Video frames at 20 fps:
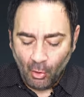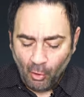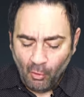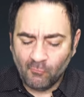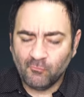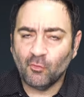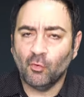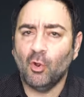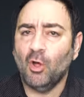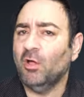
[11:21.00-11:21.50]

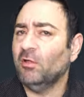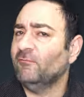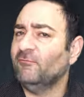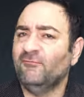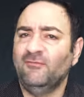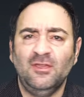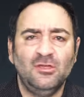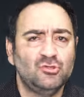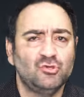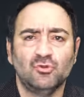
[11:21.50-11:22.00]
Overall,
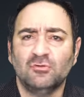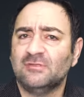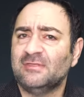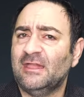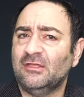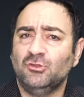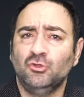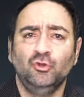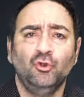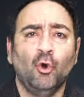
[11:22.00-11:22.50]
features
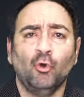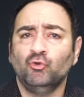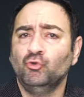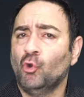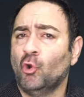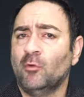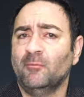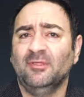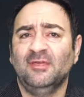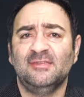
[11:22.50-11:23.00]
that you don't
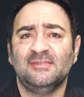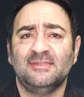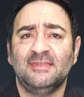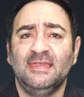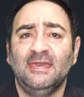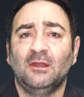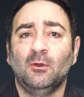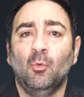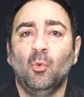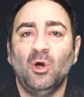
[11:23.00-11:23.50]
normally
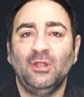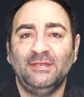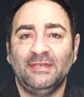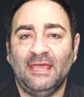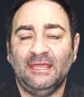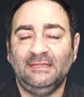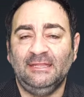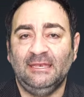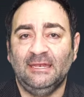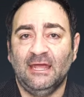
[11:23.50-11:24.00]
see at a
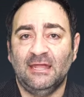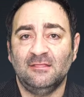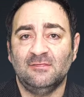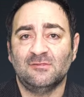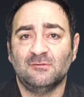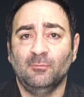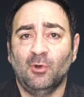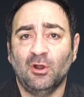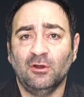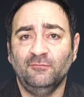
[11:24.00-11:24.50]
$199
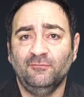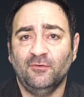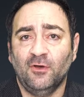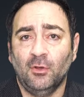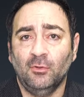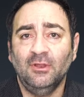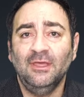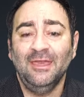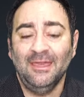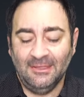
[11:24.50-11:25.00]

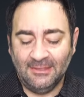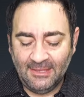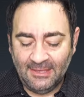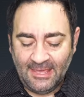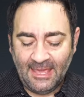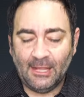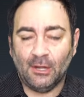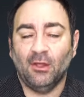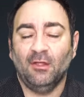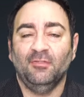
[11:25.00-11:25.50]
smartphone, you
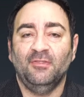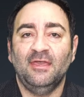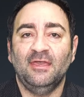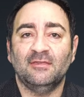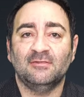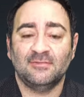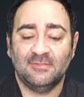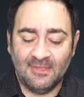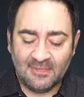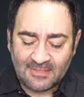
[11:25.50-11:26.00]
get on
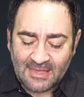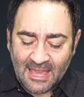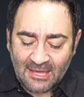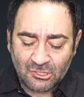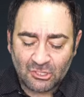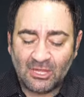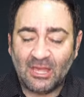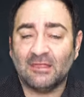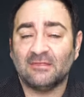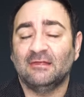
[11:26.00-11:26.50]
this. This
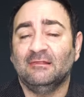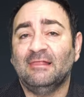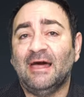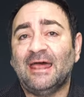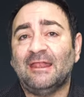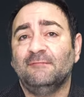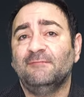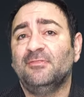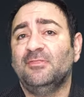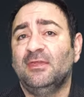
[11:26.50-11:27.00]
actually has a
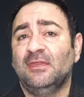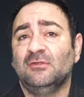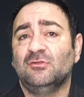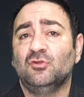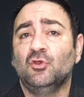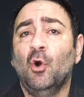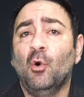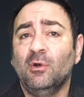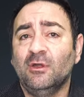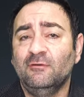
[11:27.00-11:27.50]
lot of things
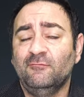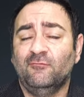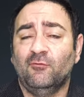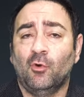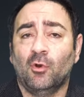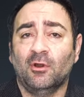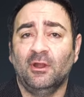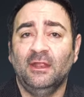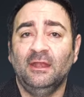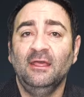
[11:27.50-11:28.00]
going
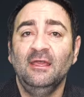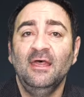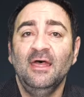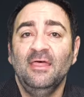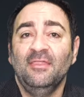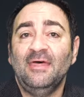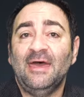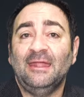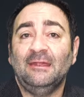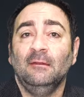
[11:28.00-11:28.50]
for it
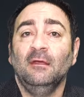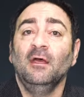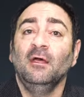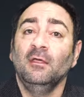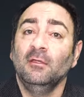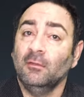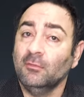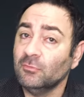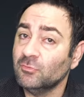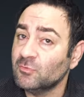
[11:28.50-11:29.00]
that
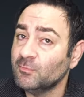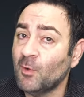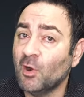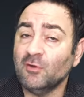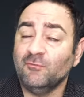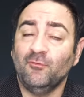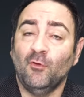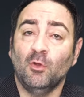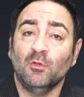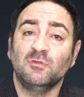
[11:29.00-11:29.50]

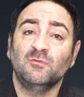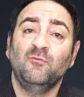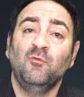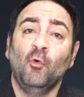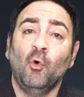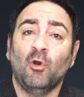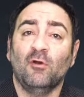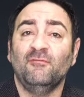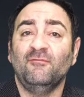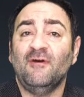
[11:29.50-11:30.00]
smartphones
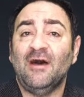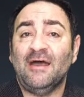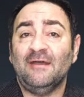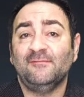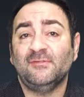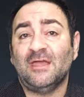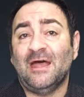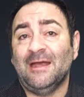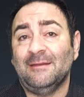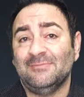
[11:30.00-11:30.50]
4 or
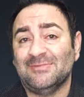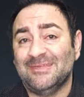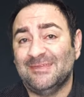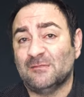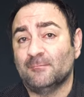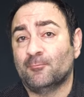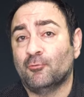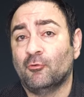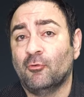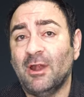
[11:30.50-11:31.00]
5 times
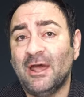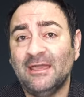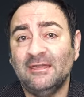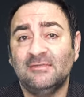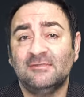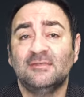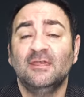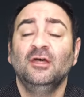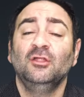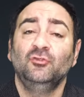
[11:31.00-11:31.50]
this
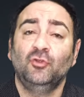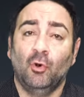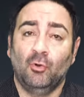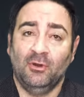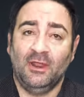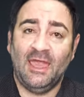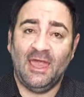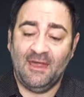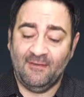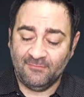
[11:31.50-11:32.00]
price
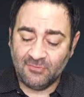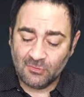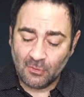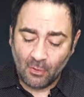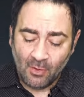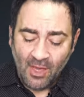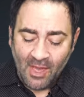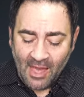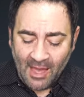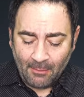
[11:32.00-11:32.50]
don't have.
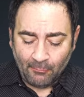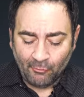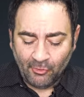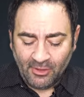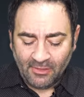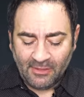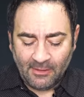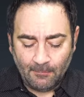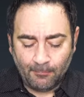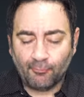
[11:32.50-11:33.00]
So I'm
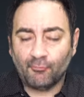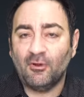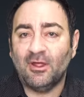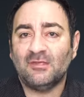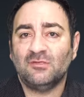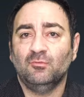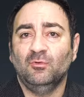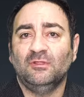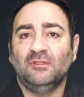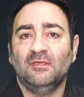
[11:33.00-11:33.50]
really
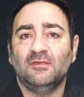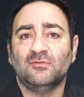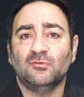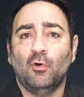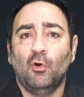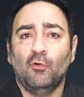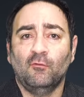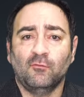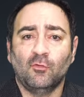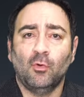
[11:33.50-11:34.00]
impressed with this
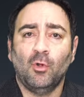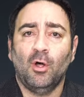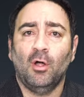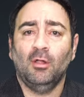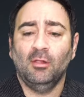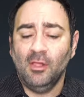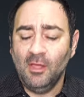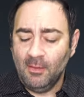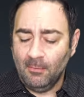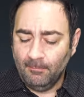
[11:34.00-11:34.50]

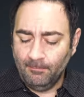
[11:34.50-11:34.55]
overall